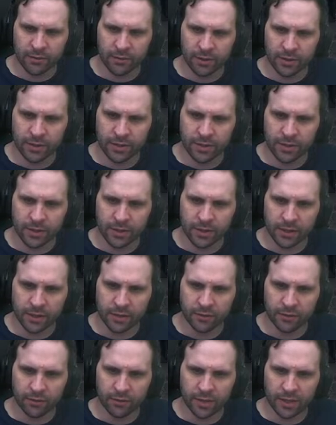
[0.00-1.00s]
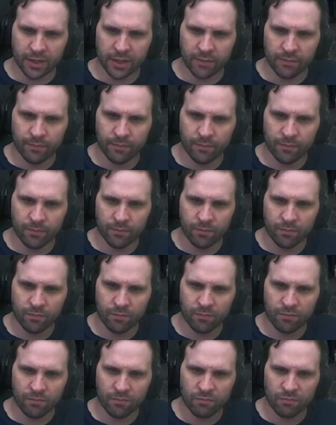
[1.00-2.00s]
really turning over well.
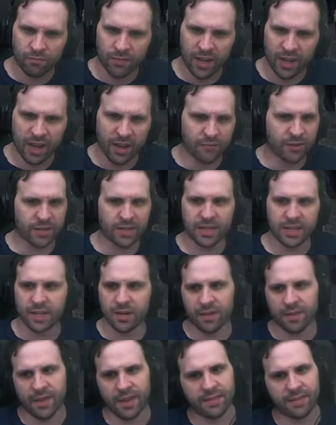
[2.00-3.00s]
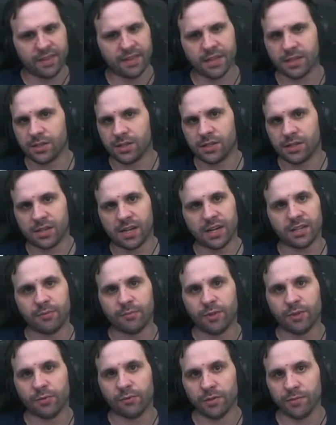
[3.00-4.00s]
Everything on that thing is designed to
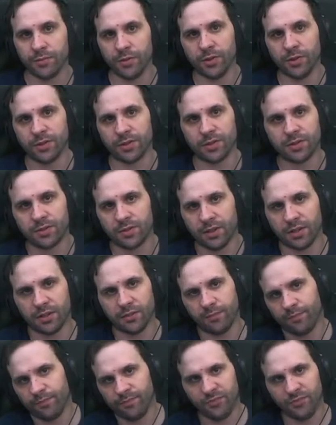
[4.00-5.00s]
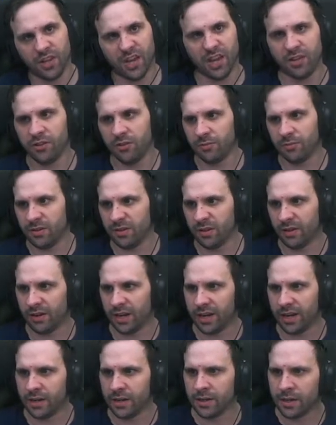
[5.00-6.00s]
be rebuilt, so yeah, you'll be all
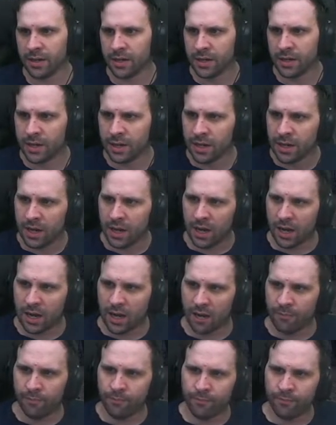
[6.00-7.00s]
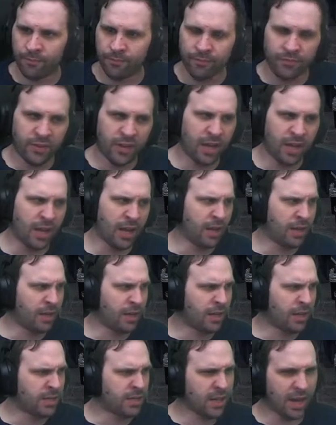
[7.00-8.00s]
right. Um, yeah,
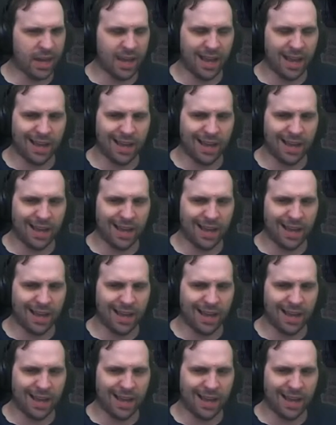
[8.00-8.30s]
guys, I